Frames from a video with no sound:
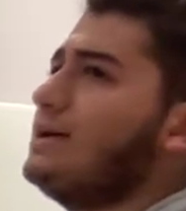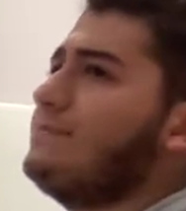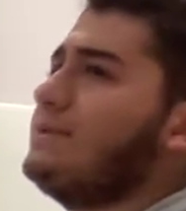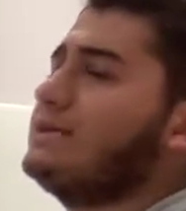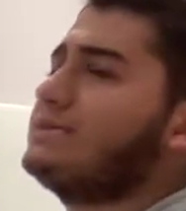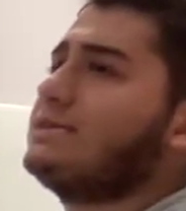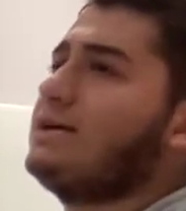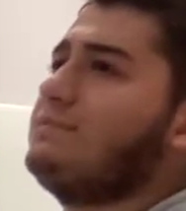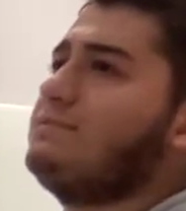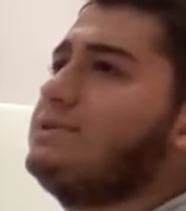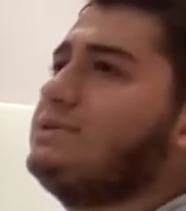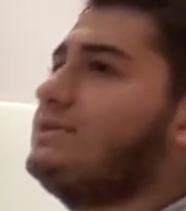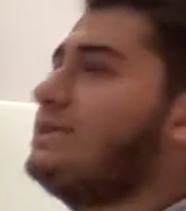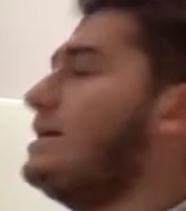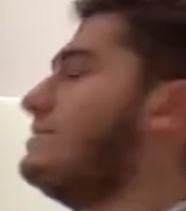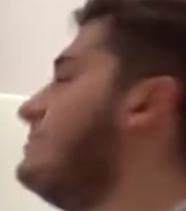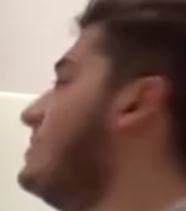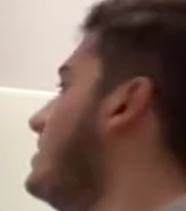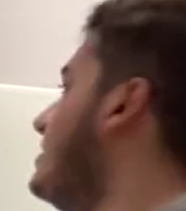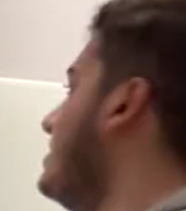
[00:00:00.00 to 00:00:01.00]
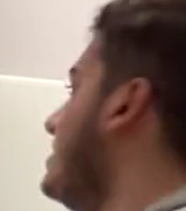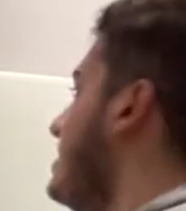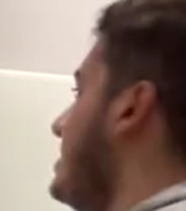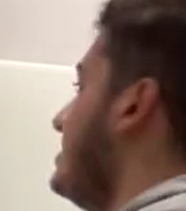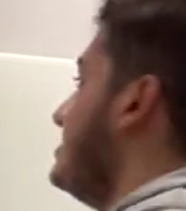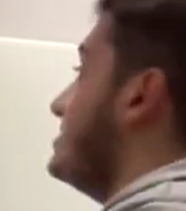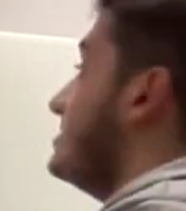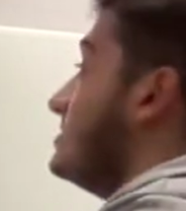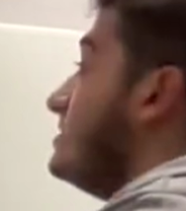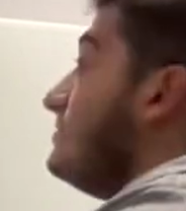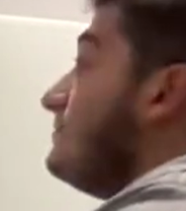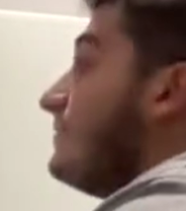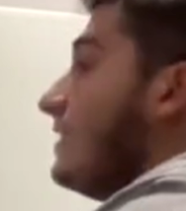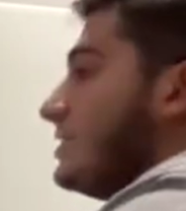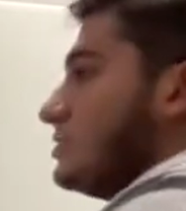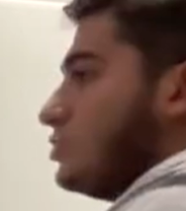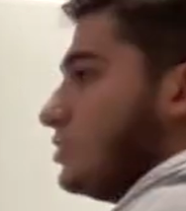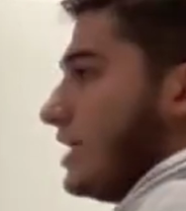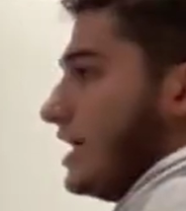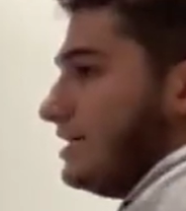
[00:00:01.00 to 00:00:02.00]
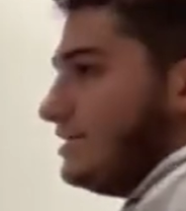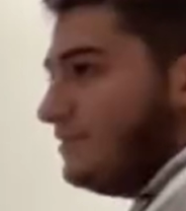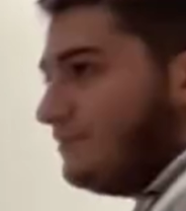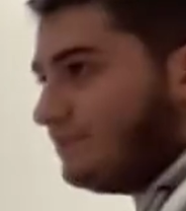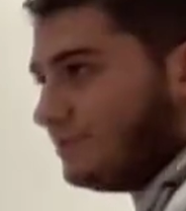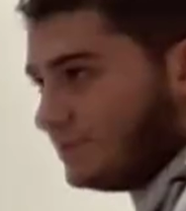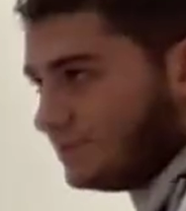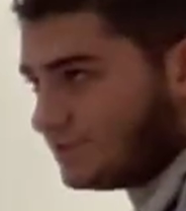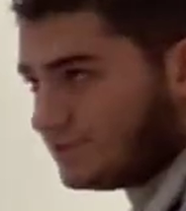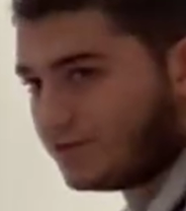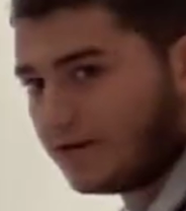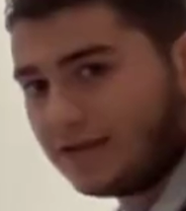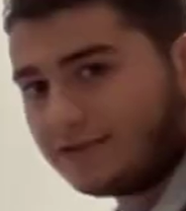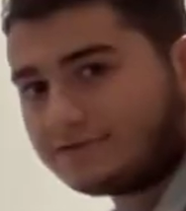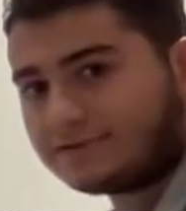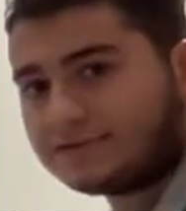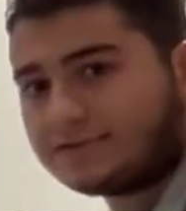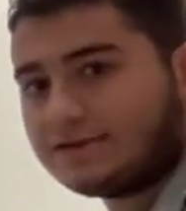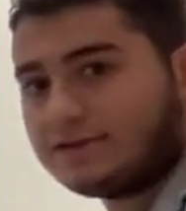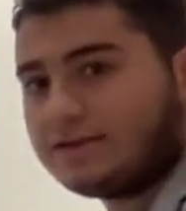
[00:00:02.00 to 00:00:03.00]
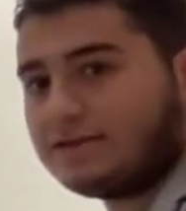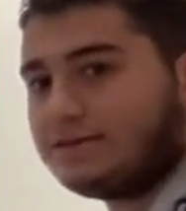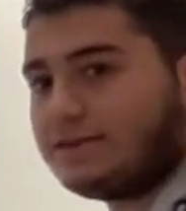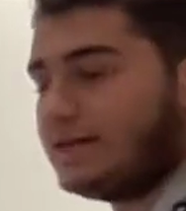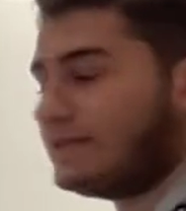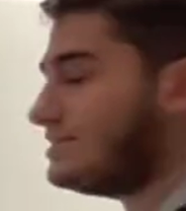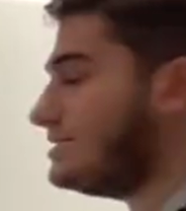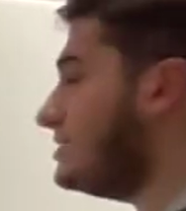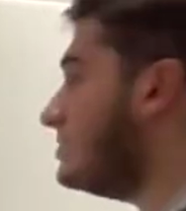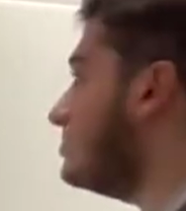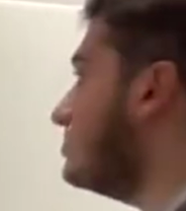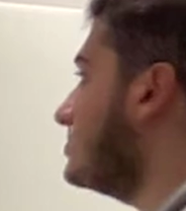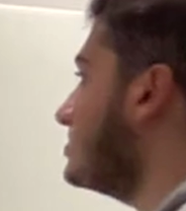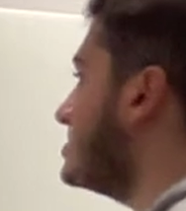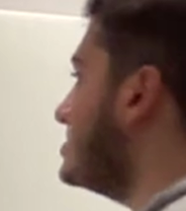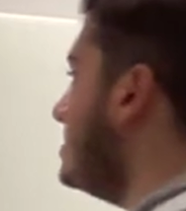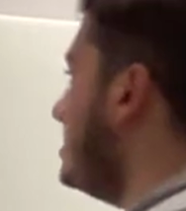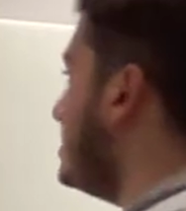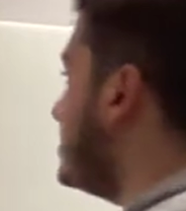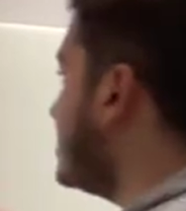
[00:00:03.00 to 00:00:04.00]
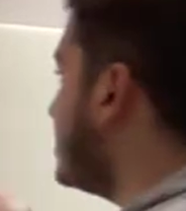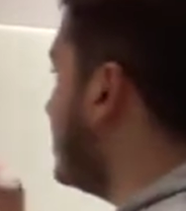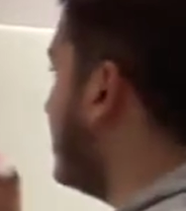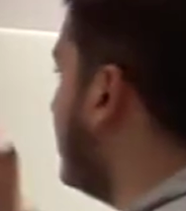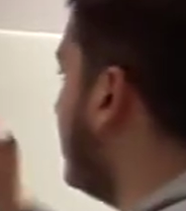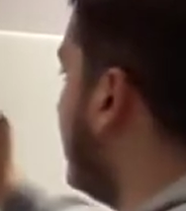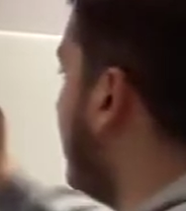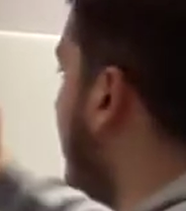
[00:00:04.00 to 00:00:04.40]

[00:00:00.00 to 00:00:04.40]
assemble them in 3 factorial difference rates, that's equal to 6.